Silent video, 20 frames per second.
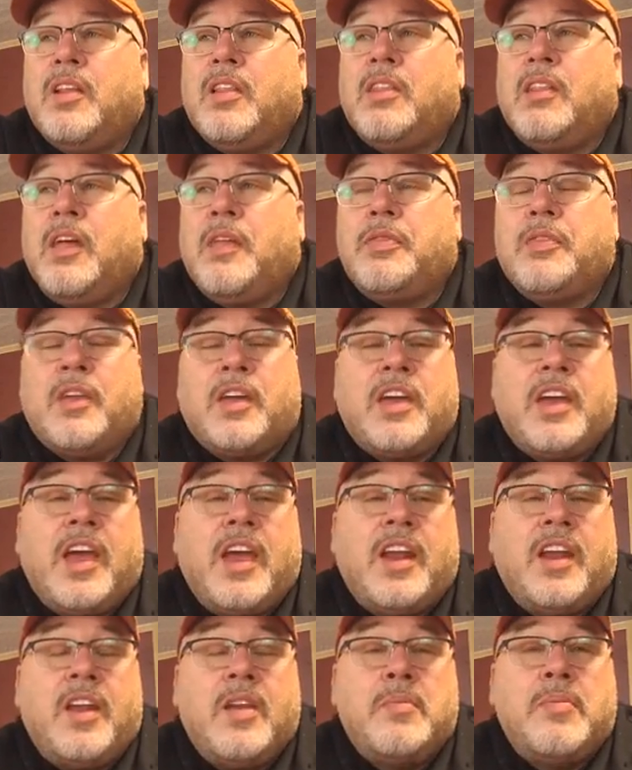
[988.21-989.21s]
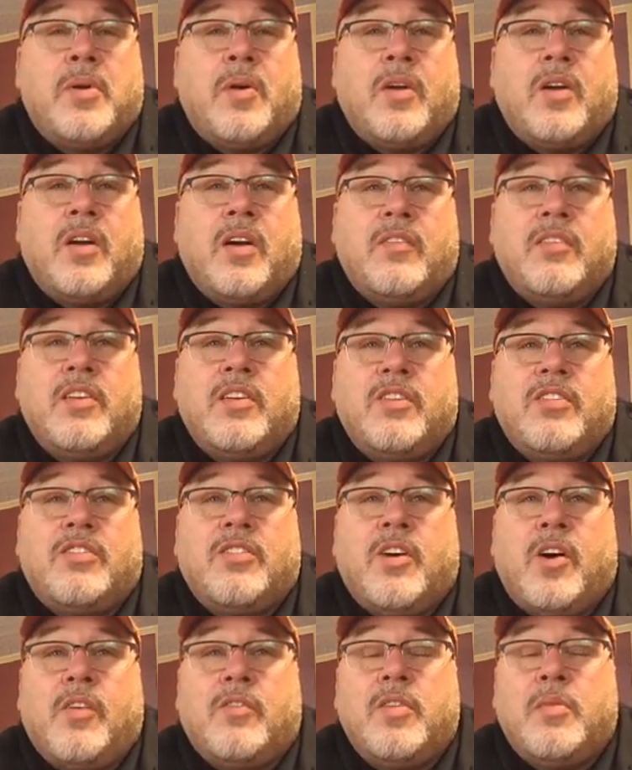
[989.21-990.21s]
let the candied part of it
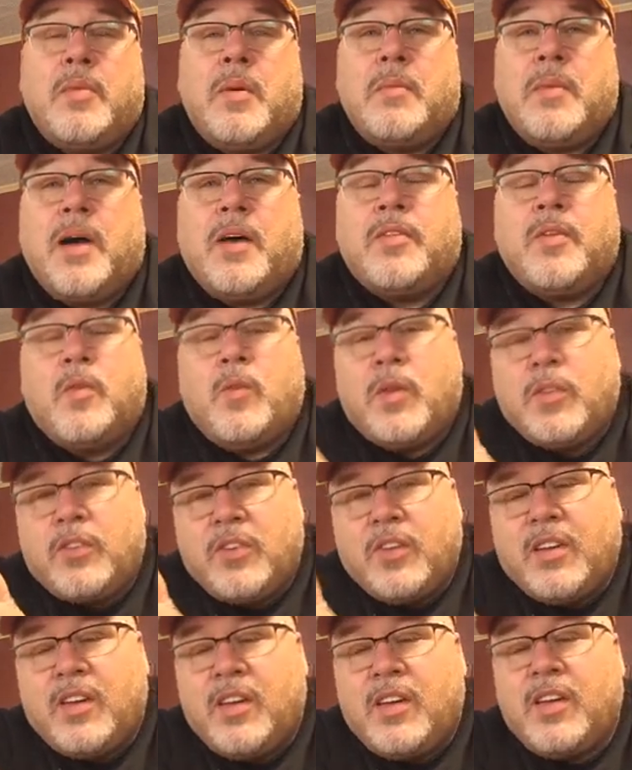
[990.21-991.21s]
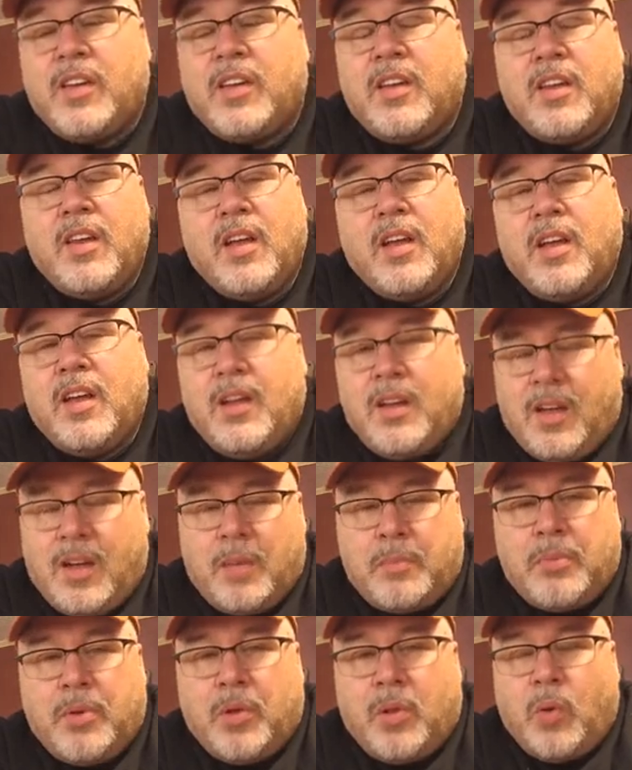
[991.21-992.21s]
dissolve in my mouth. And once again,
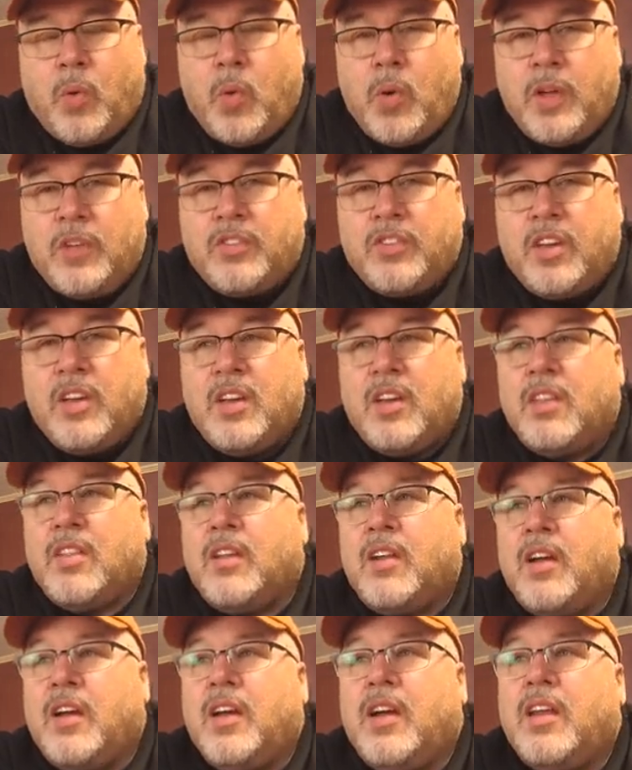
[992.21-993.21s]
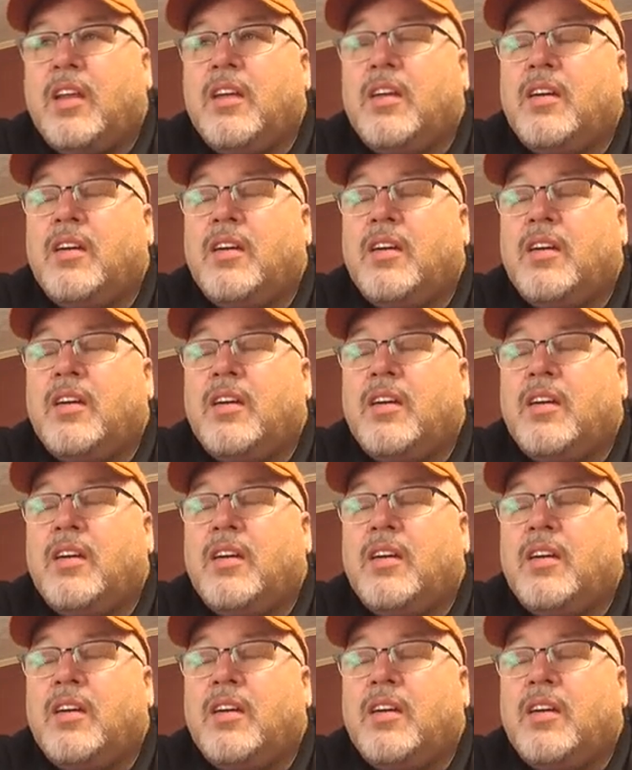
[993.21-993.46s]
put a little whiskey in that.